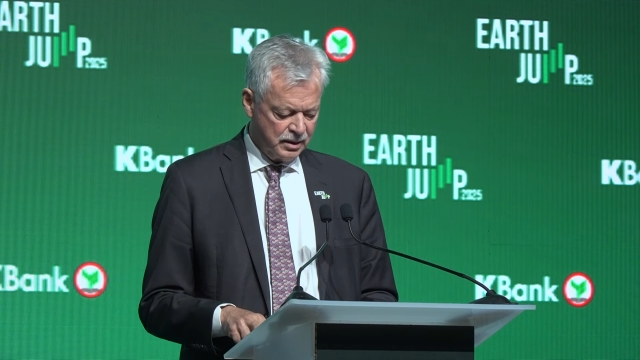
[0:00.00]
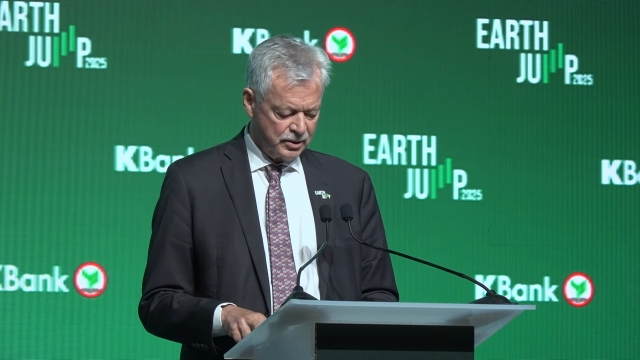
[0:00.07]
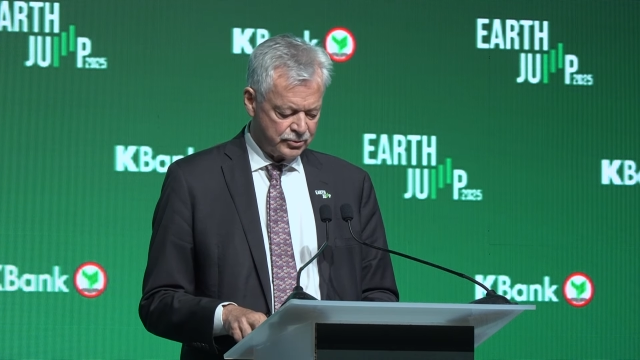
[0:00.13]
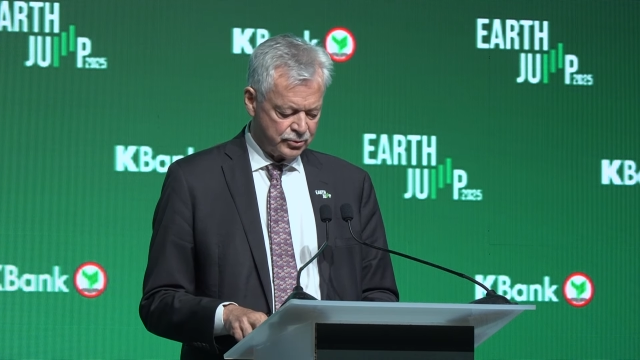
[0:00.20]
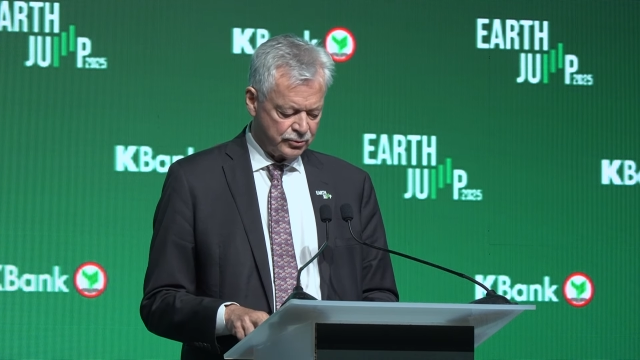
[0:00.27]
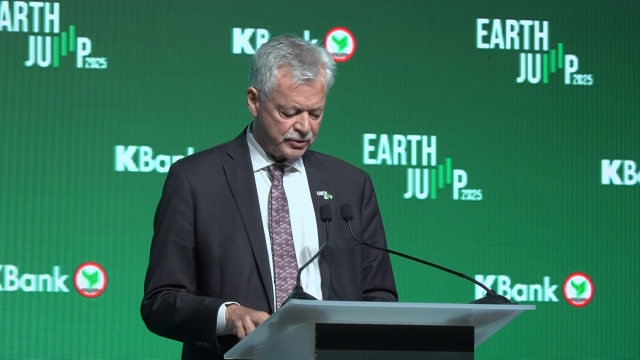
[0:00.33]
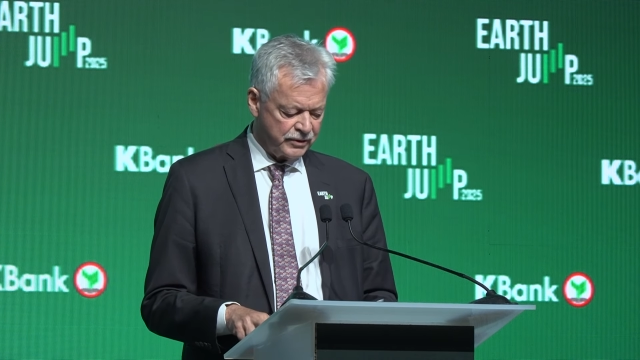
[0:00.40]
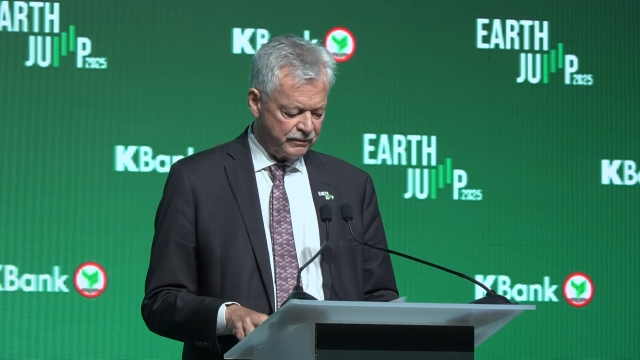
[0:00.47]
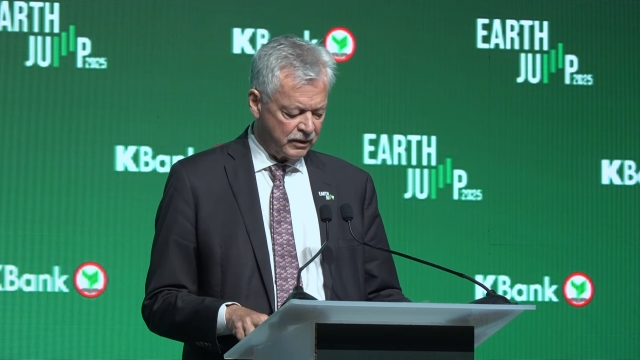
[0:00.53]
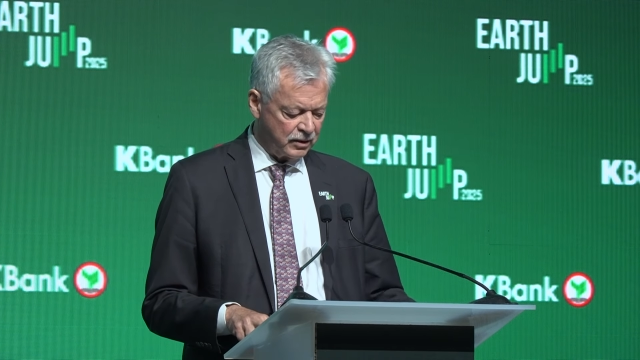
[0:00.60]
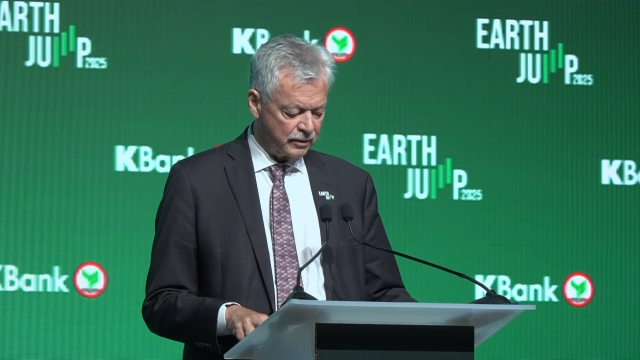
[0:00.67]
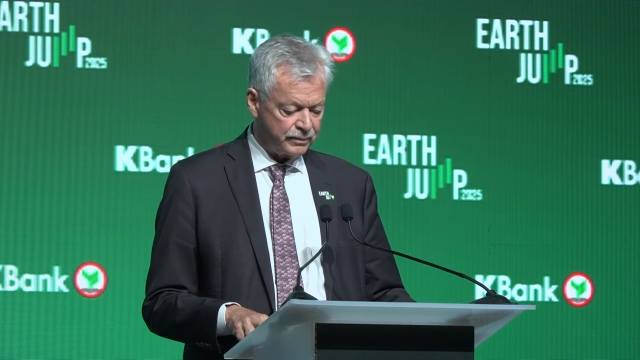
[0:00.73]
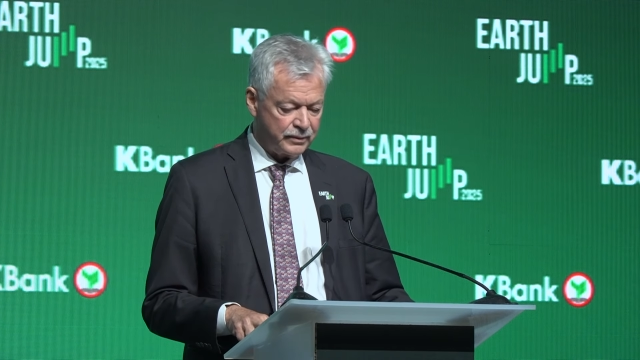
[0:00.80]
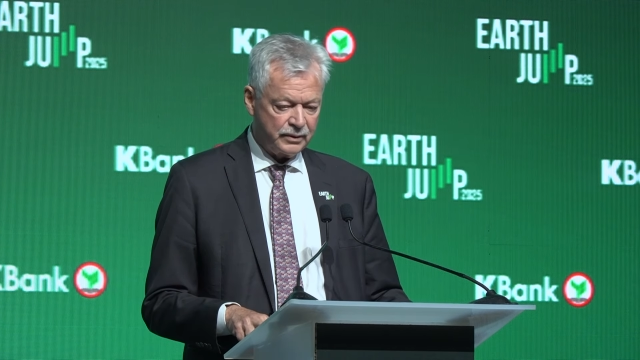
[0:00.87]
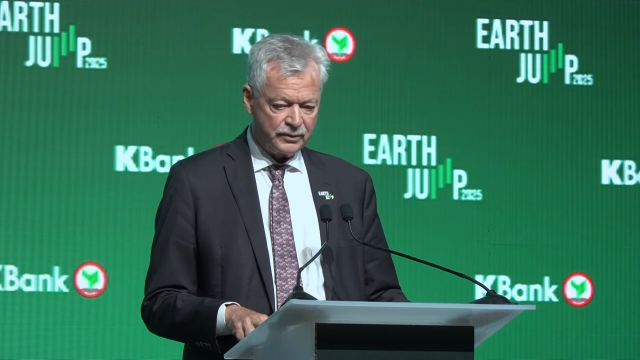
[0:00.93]
to
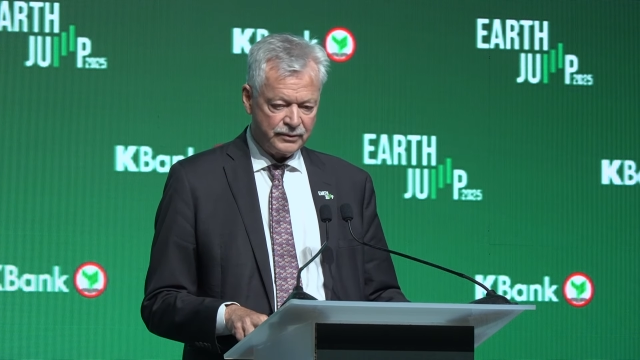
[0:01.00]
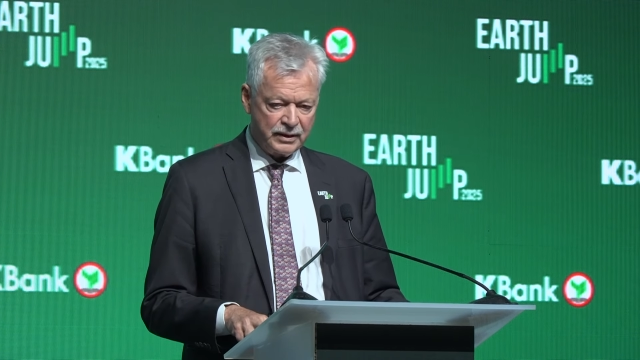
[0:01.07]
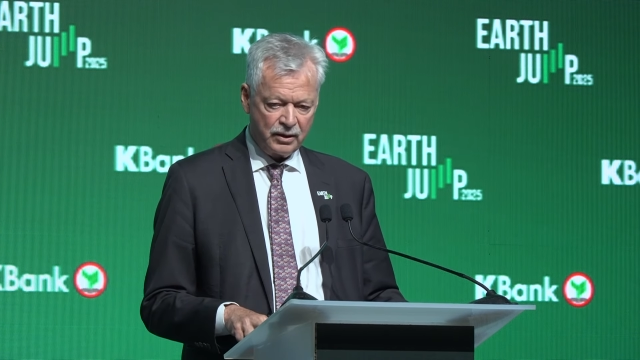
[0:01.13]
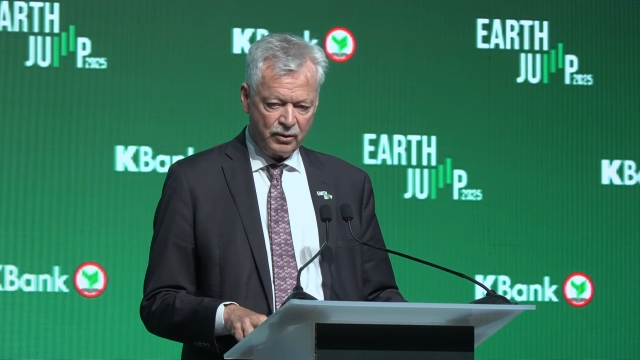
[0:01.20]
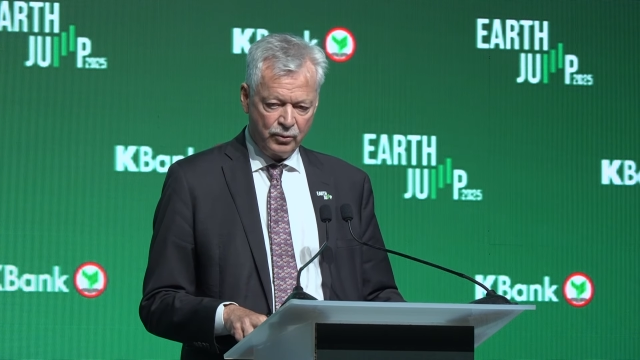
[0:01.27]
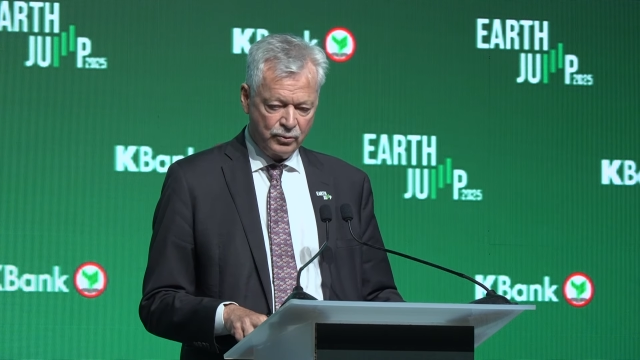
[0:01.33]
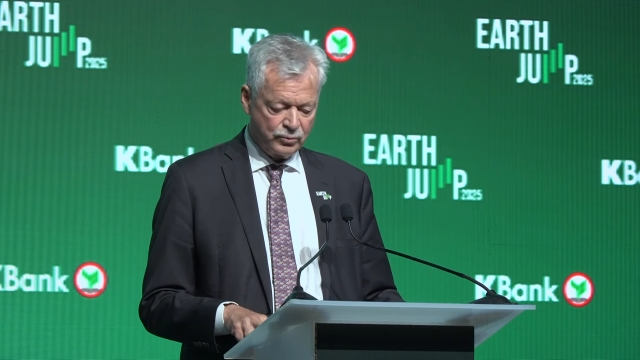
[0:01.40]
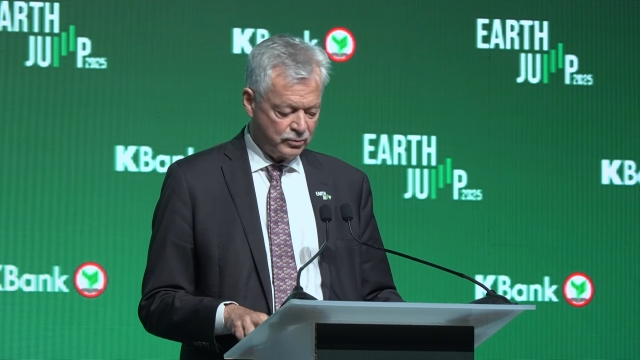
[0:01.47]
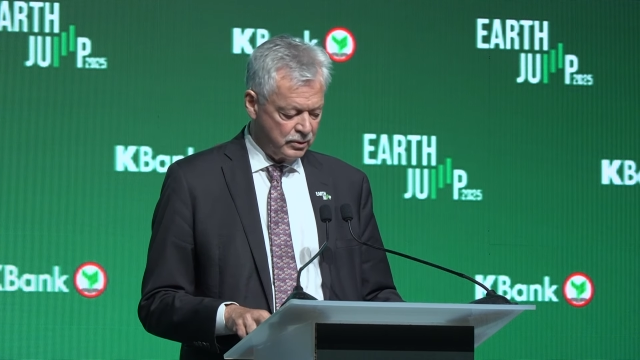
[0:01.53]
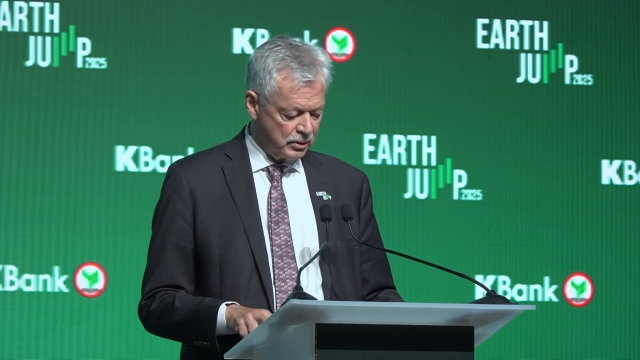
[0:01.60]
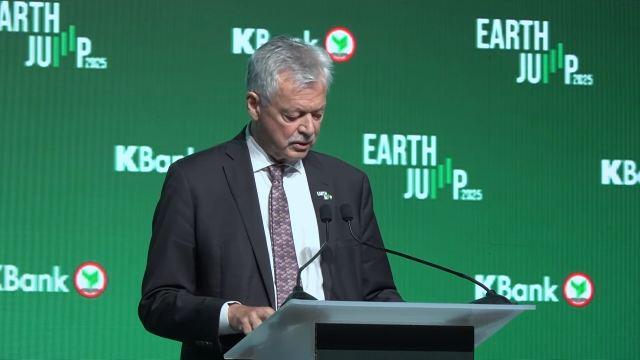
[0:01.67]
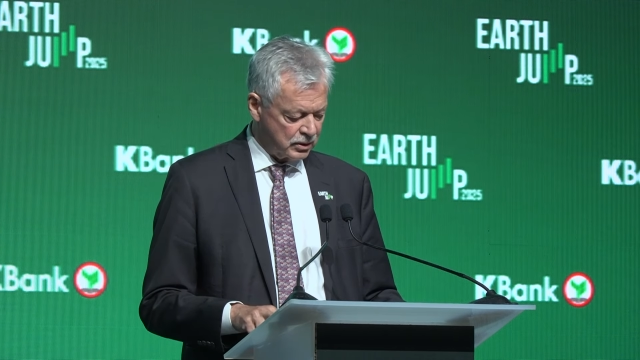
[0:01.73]
develop their own